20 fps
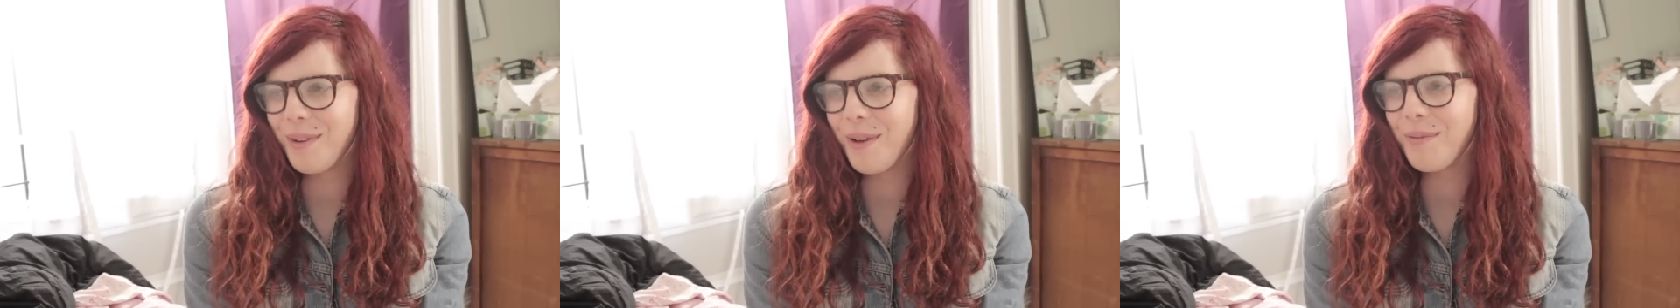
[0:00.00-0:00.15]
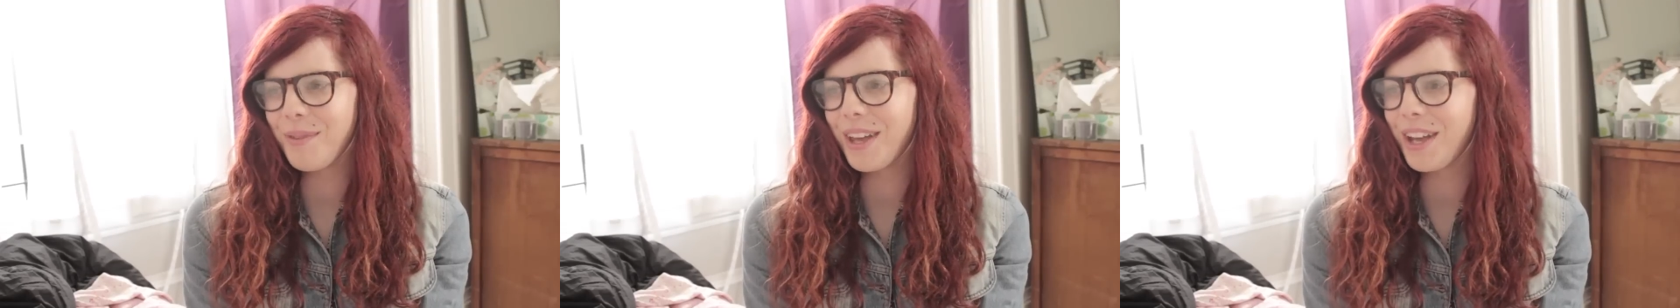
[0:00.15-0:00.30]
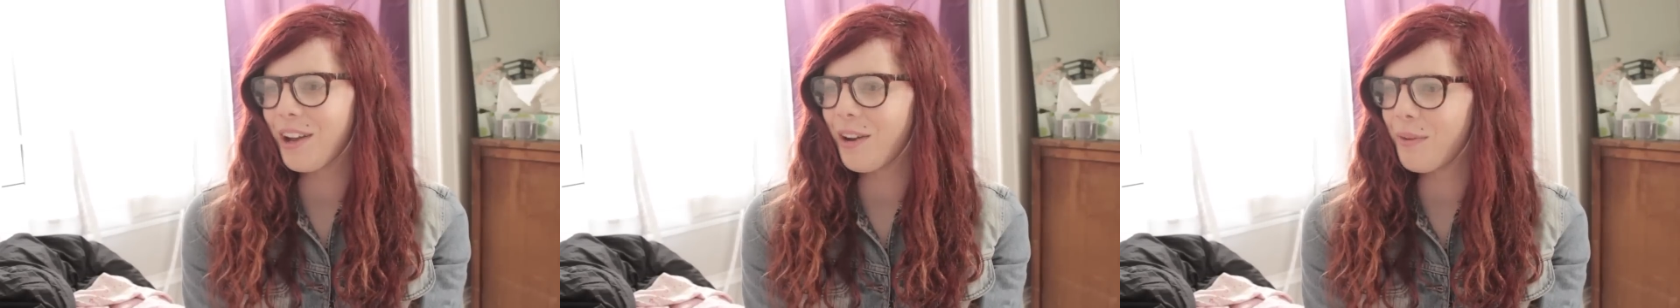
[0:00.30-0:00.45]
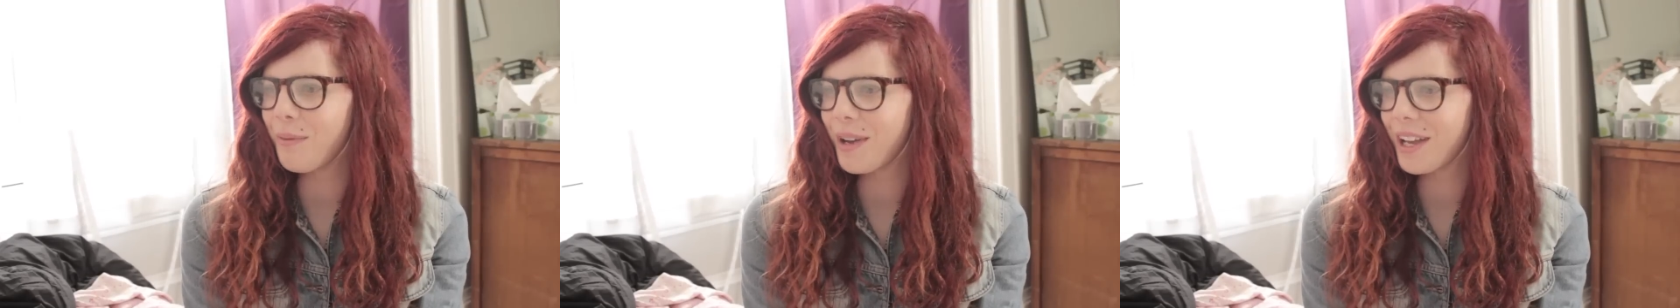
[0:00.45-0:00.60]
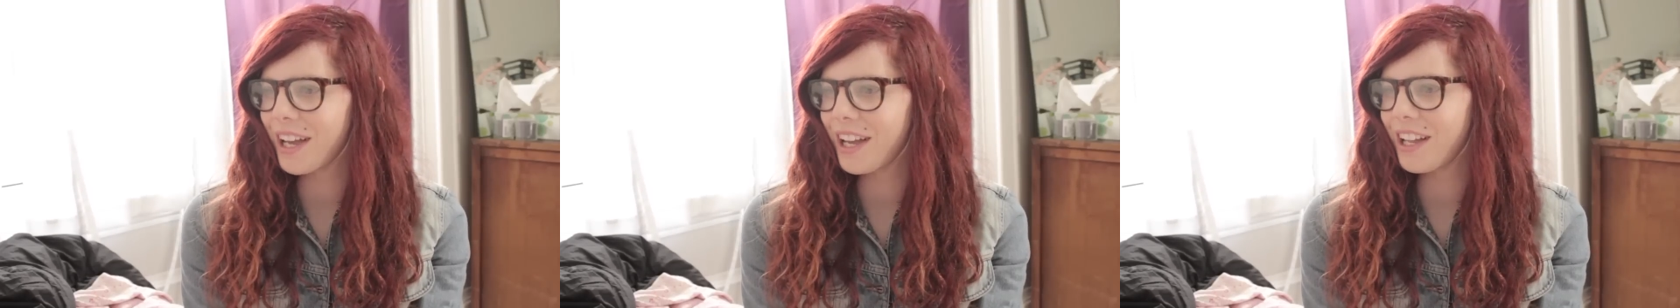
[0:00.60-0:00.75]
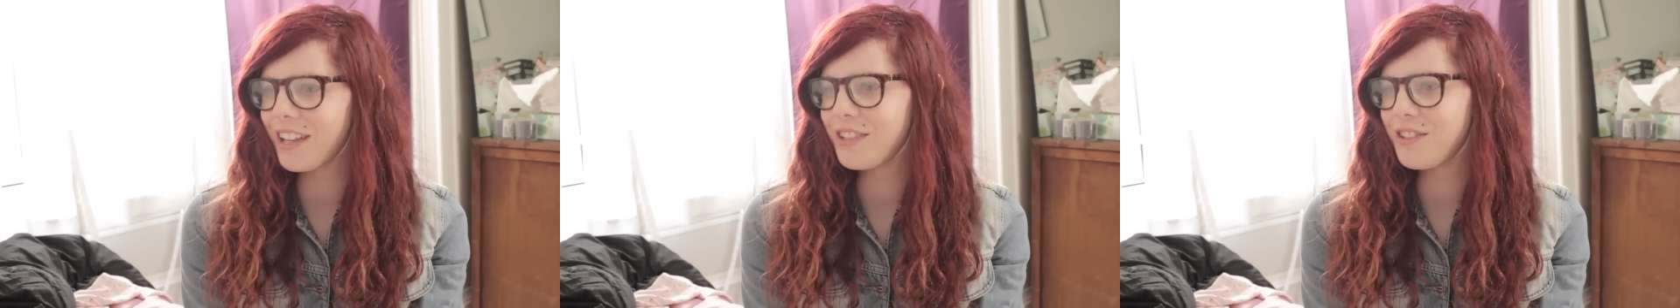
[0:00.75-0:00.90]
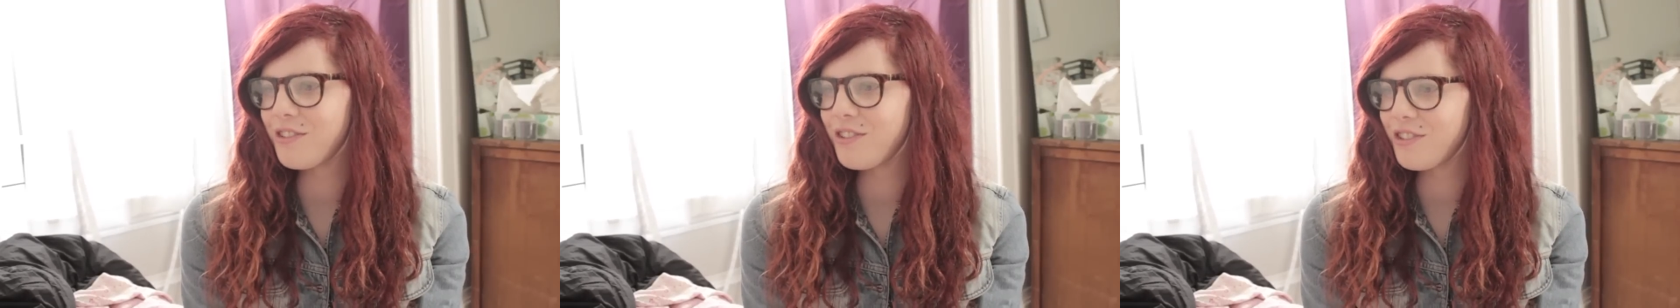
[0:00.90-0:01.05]
I'm like, oh my
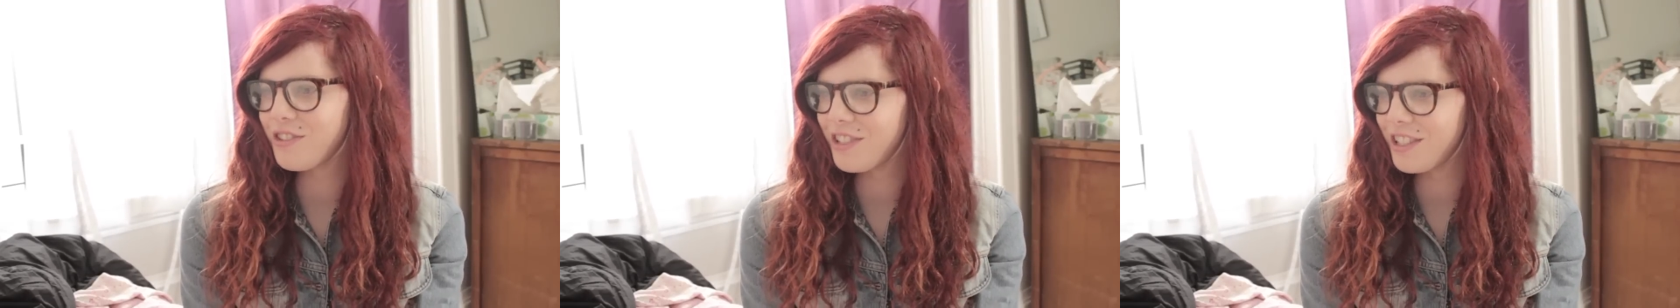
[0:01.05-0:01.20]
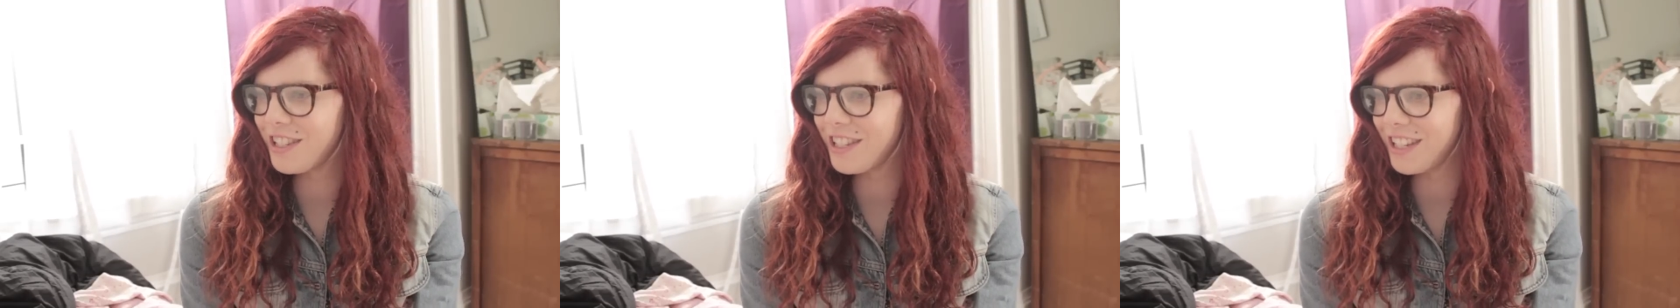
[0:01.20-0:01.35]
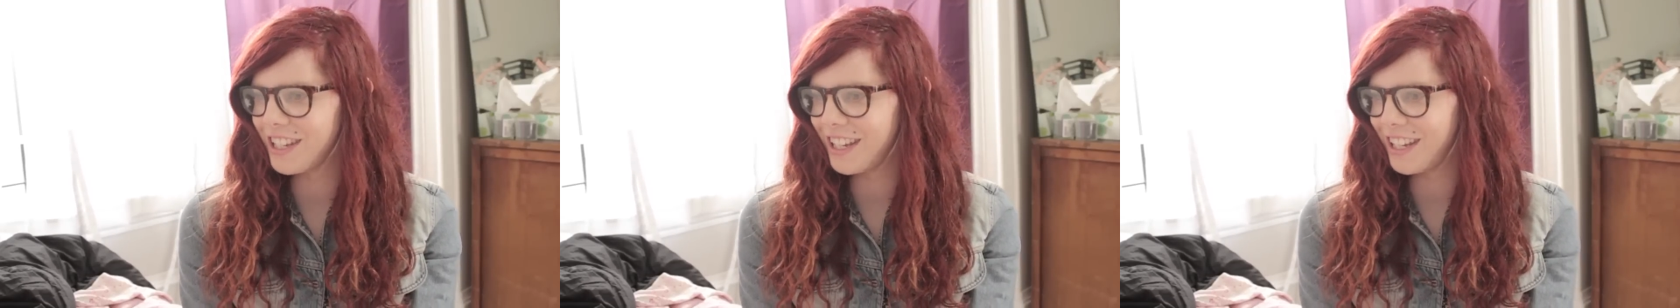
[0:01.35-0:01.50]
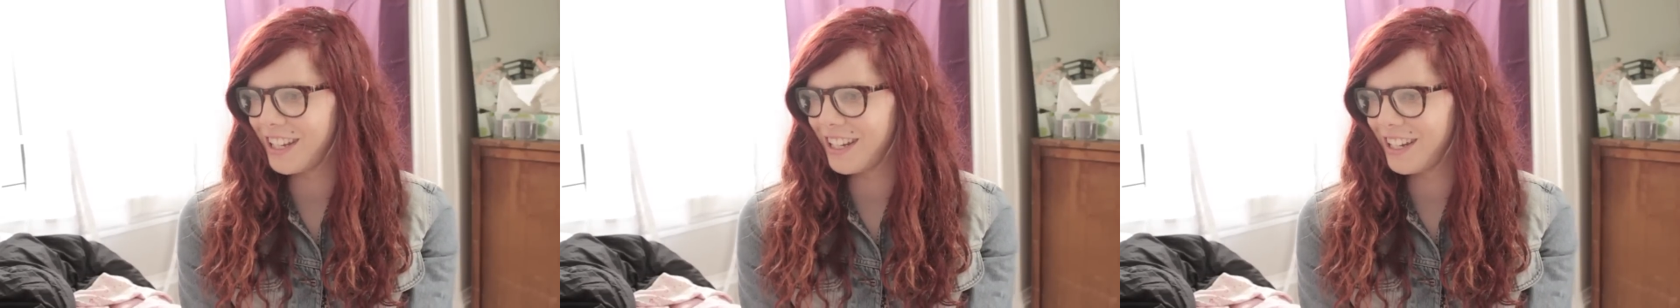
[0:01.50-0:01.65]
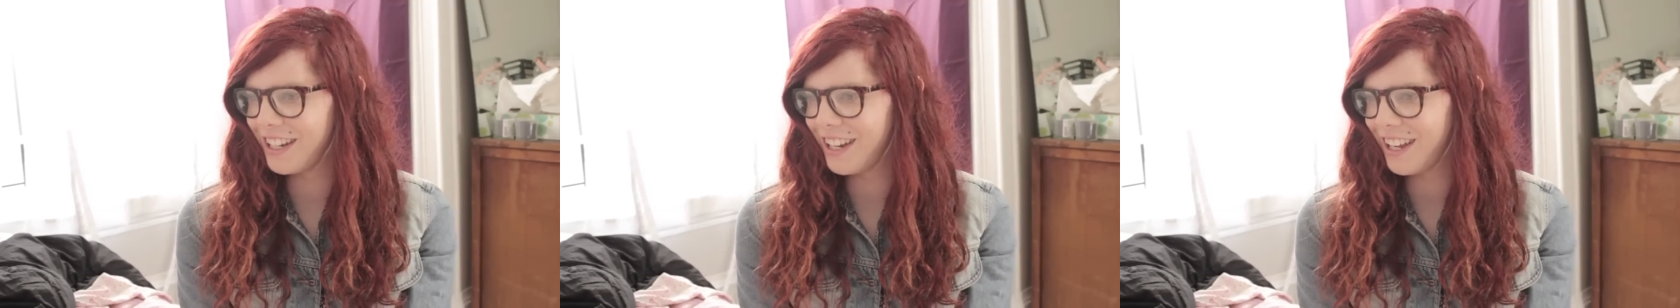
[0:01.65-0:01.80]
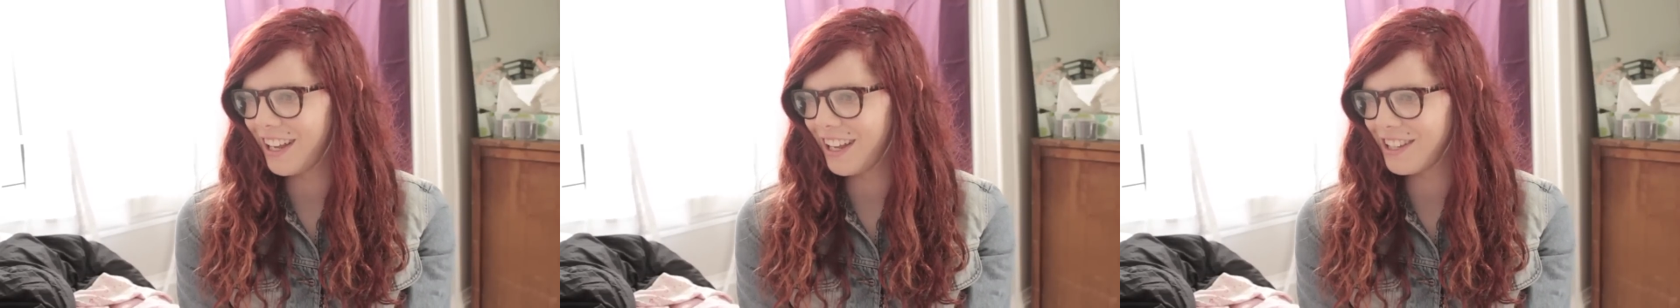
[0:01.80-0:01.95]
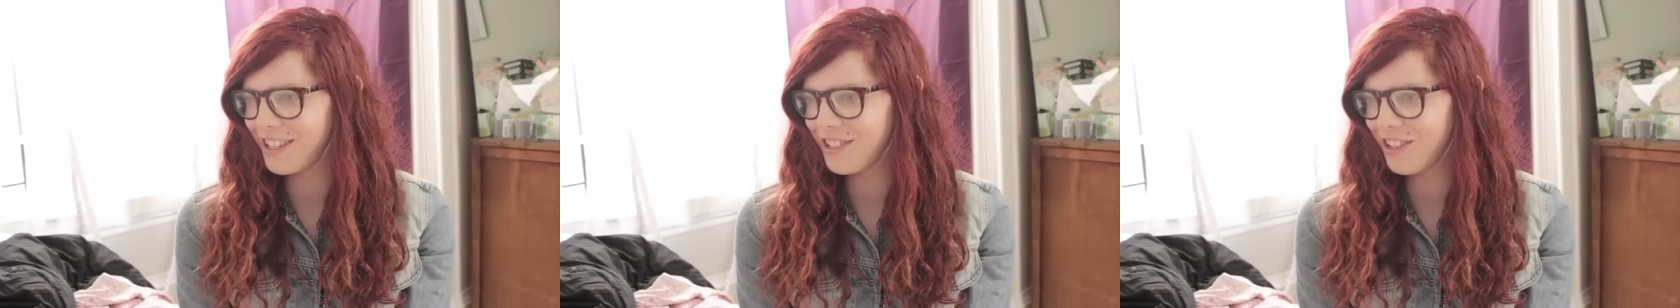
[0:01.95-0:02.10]
god, so there's this scene
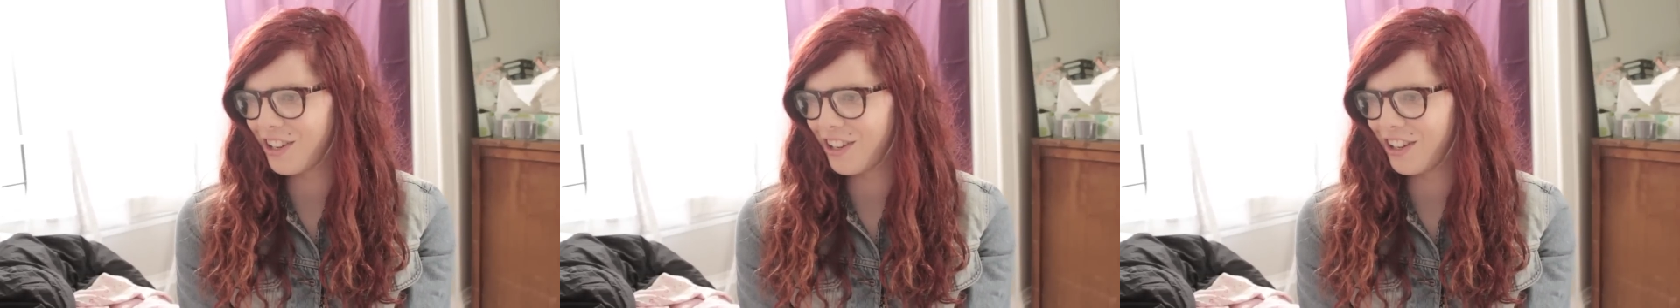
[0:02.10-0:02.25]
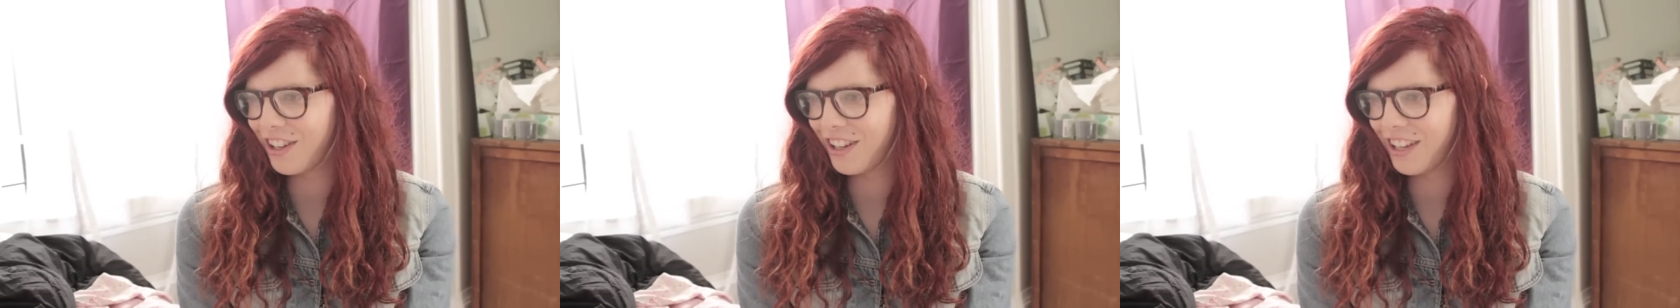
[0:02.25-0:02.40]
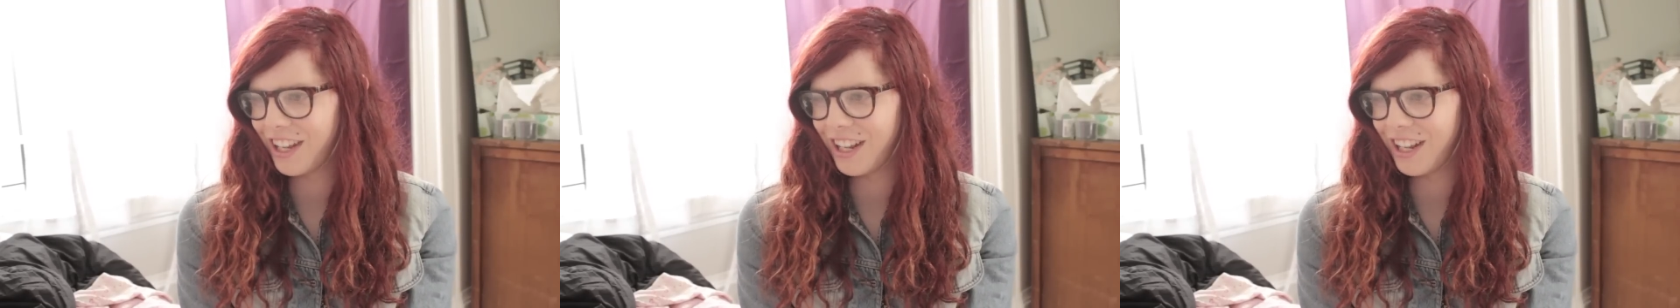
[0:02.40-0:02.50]
I saw,